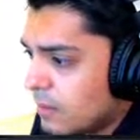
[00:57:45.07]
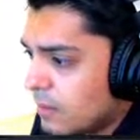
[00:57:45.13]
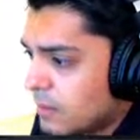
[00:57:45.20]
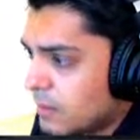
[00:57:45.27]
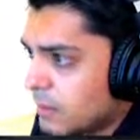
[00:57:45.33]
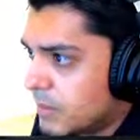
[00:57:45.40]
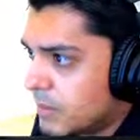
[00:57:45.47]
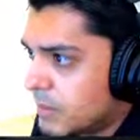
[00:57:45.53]

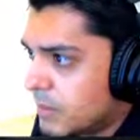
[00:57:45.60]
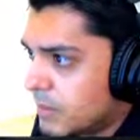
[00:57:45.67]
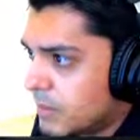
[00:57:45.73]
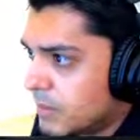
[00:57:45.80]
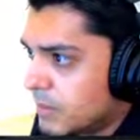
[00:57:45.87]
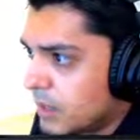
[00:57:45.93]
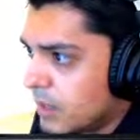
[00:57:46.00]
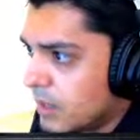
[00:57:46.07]
besides
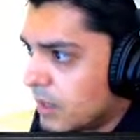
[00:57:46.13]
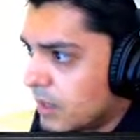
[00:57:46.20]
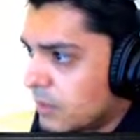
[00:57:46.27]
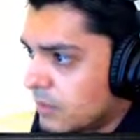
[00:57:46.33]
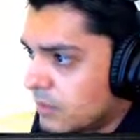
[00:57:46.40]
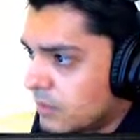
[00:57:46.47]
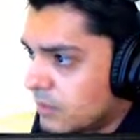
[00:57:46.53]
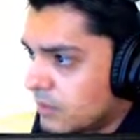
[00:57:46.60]
that,
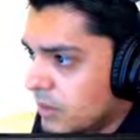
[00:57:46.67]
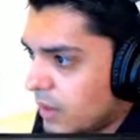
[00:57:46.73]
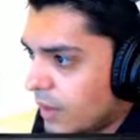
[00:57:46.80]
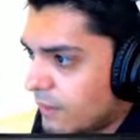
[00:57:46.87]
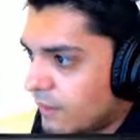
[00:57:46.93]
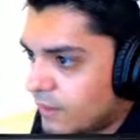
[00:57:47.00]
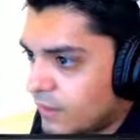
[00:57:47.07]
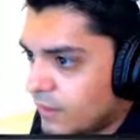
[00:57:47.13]
I
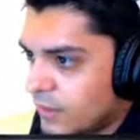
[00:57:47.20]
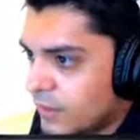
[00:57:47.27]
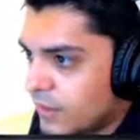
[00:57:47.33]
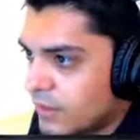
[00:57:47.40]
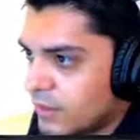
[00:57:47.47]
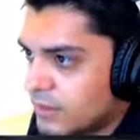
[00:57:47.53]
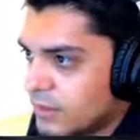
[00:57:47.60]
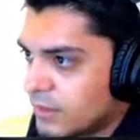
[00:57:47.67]
feel like it's